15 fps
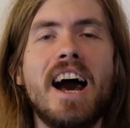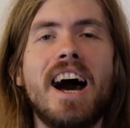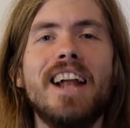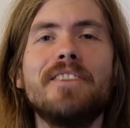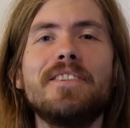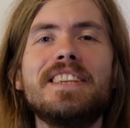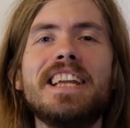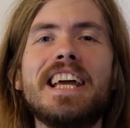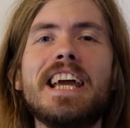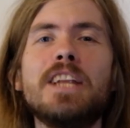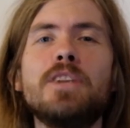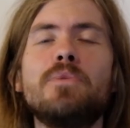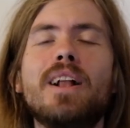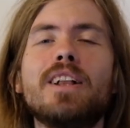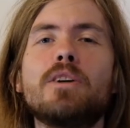Hallo
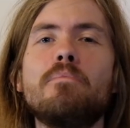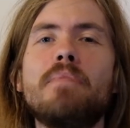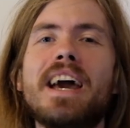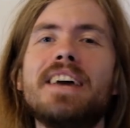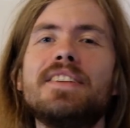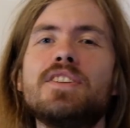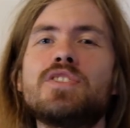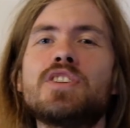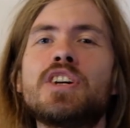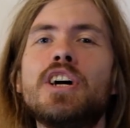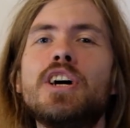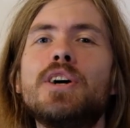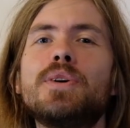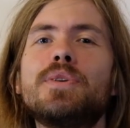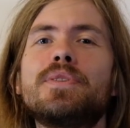iedereen, welkom bij
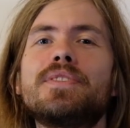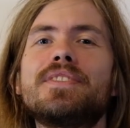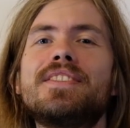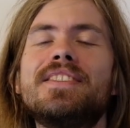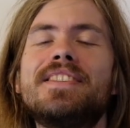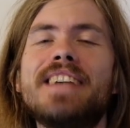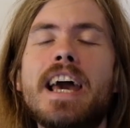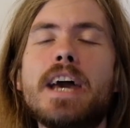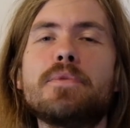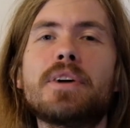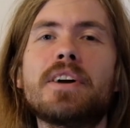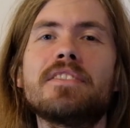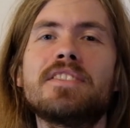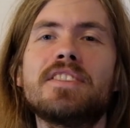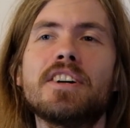Dutch&Go. Today we're
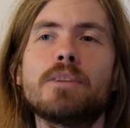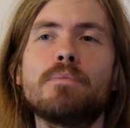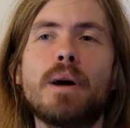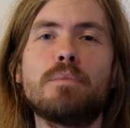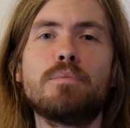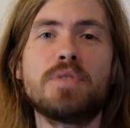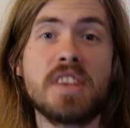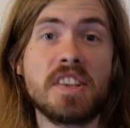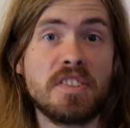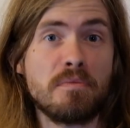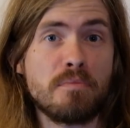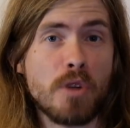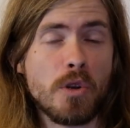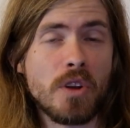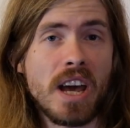going to talk about possessive
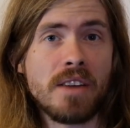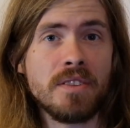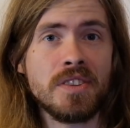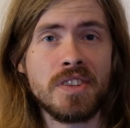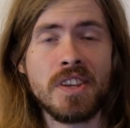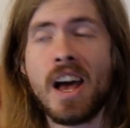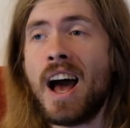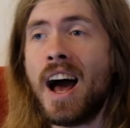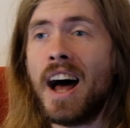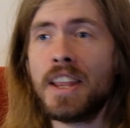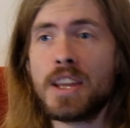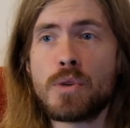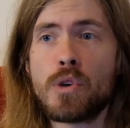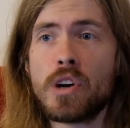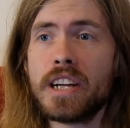pronouns, how
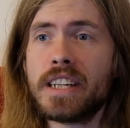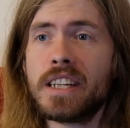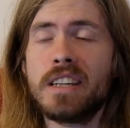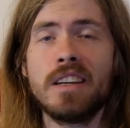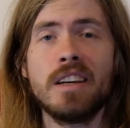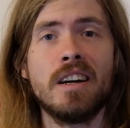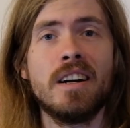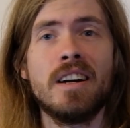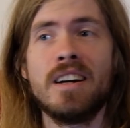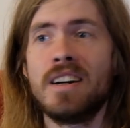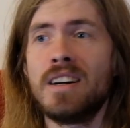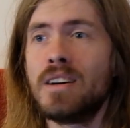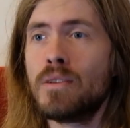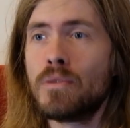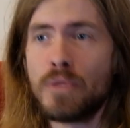they work,
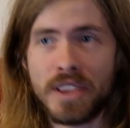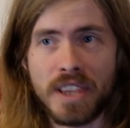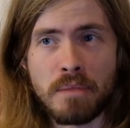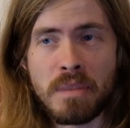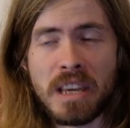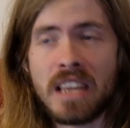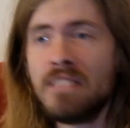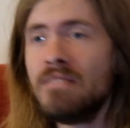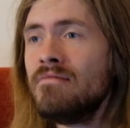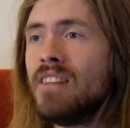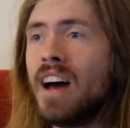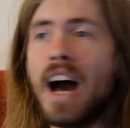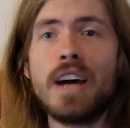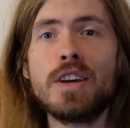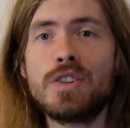what they mean,
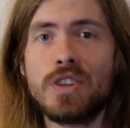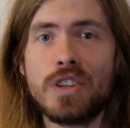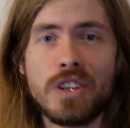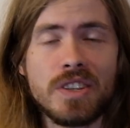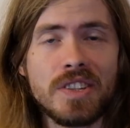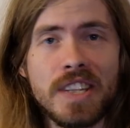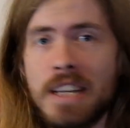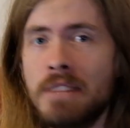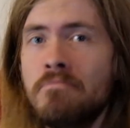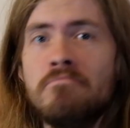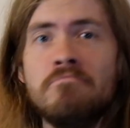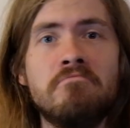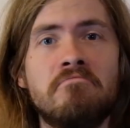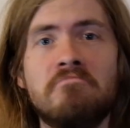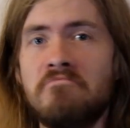how you should use
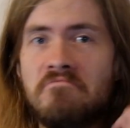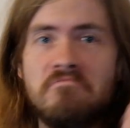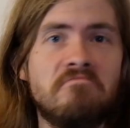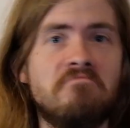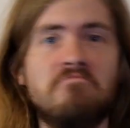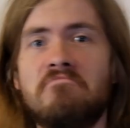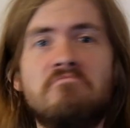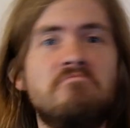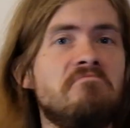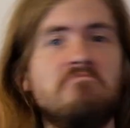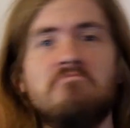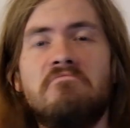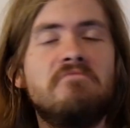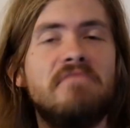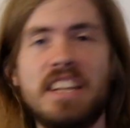them.
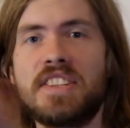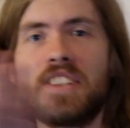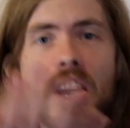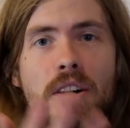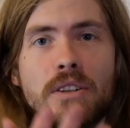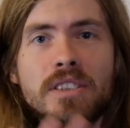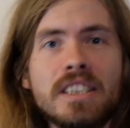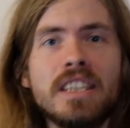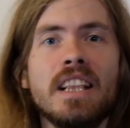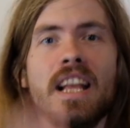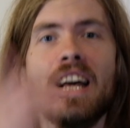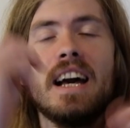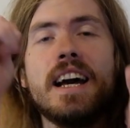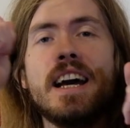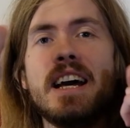Let's go!
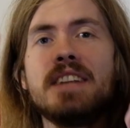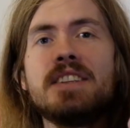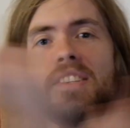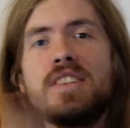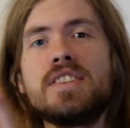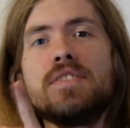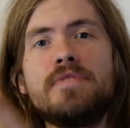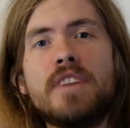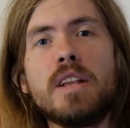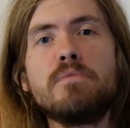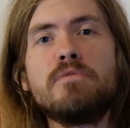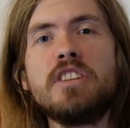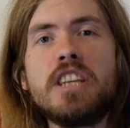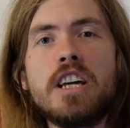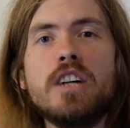This is a
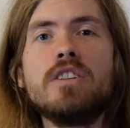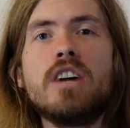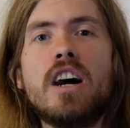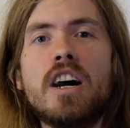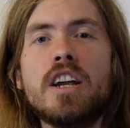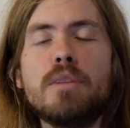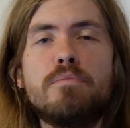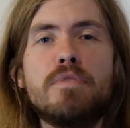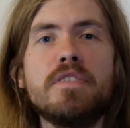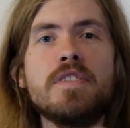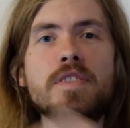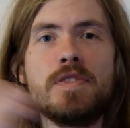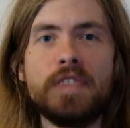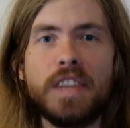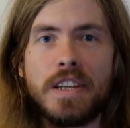follow-up video on a
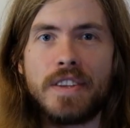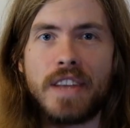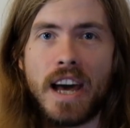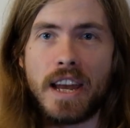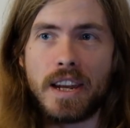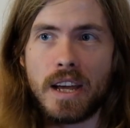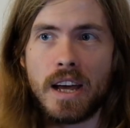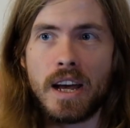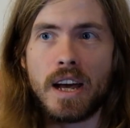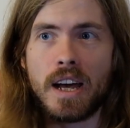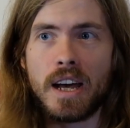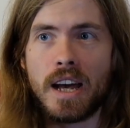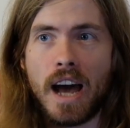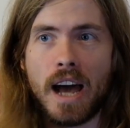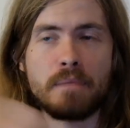previous video that
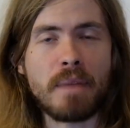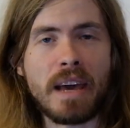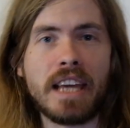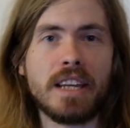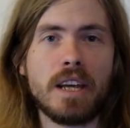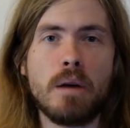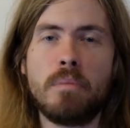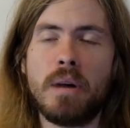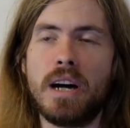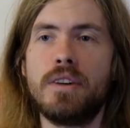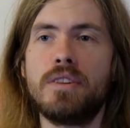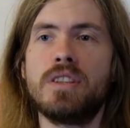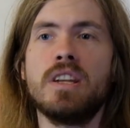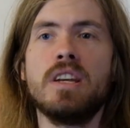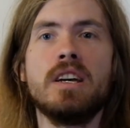I made about